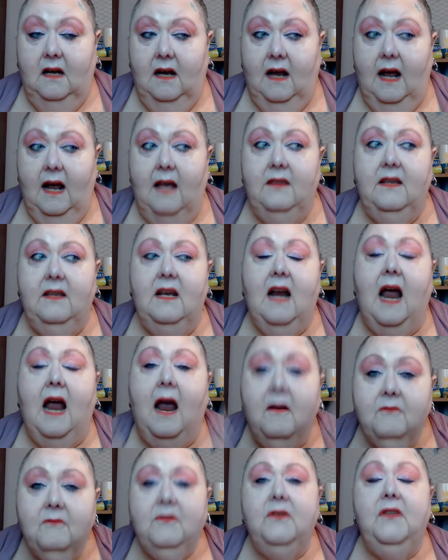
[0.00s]
And then
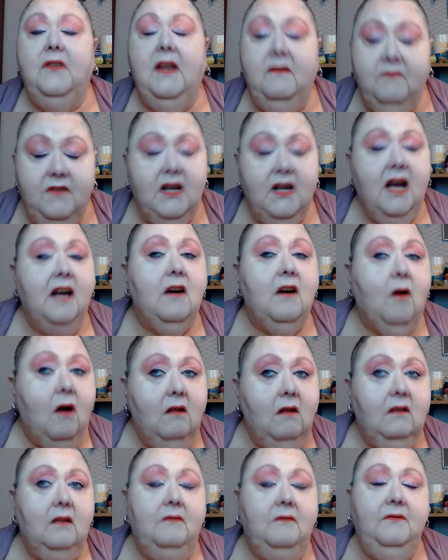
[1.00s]
after they've done
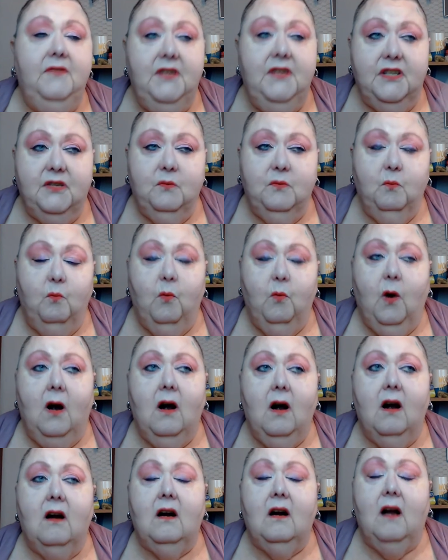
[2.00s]
all of this
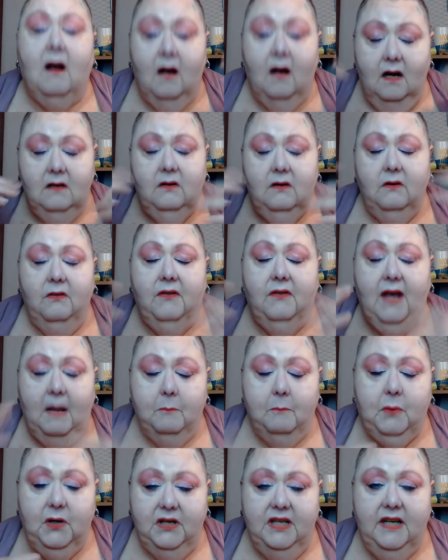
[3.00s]
work under
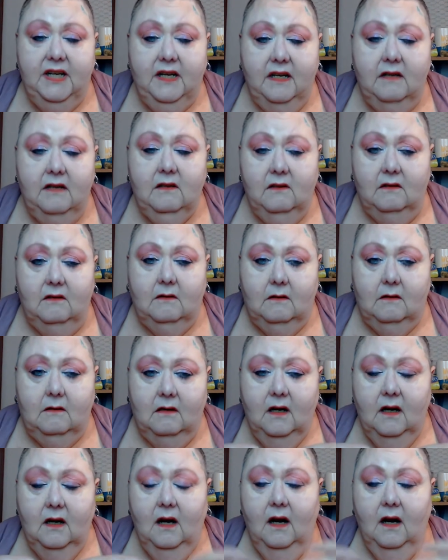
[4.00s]
that particular
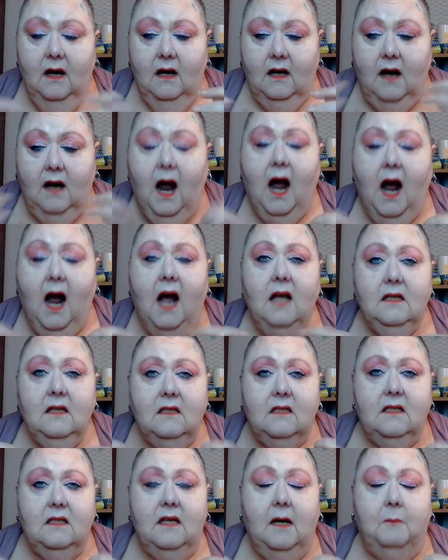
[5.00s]

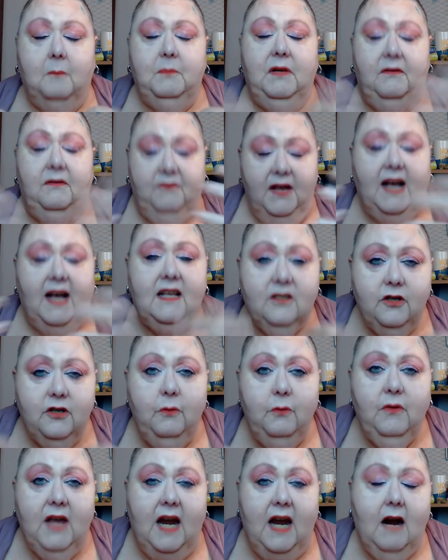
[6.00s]
concept of that's
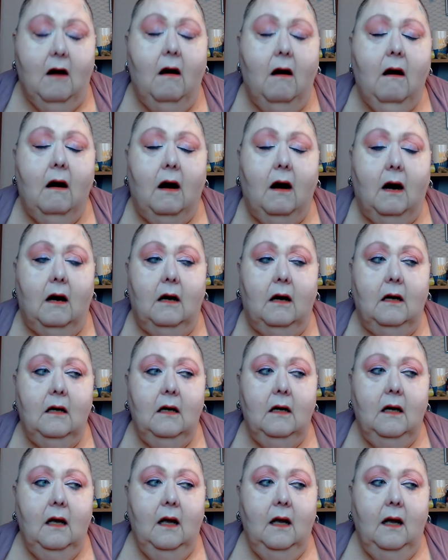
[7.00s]
who they are,
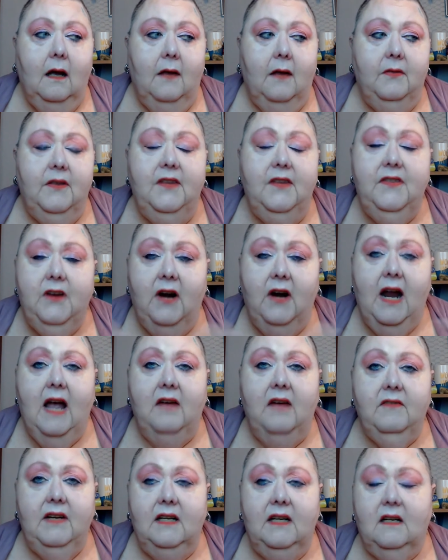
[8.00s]
then they're
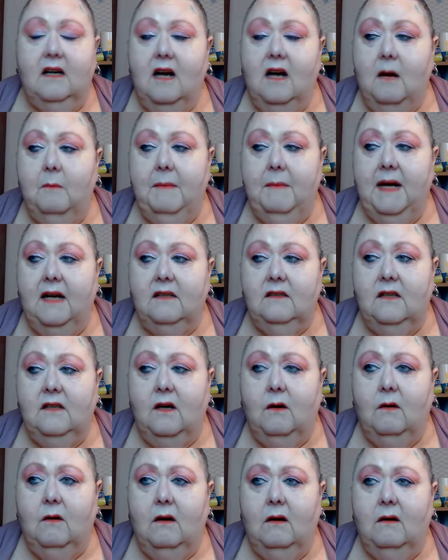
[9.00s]
having to come out and
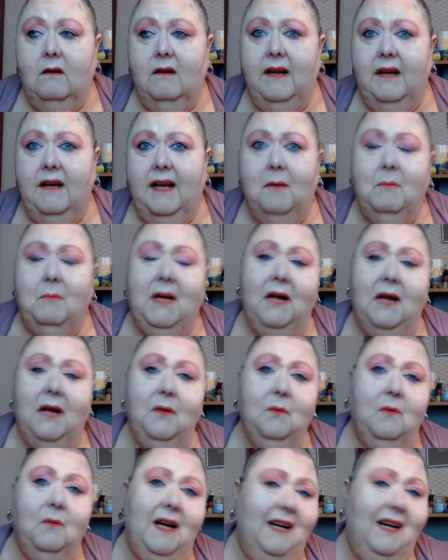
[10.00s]
go, oh, yeah, by the
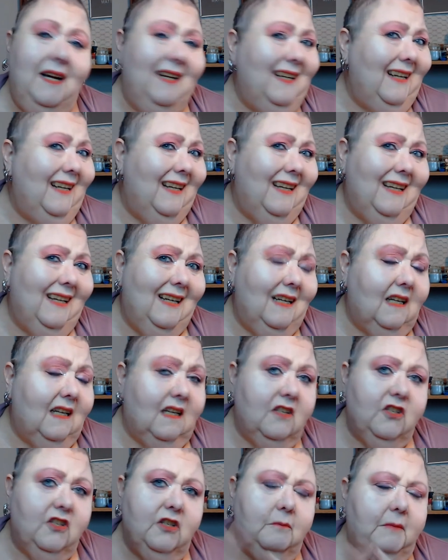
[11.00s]
way, yeah,
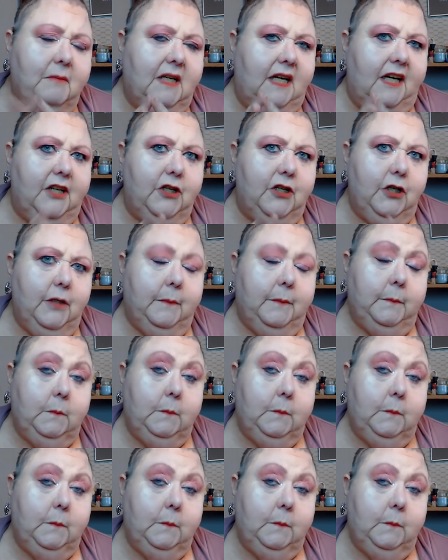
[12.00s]
not so much.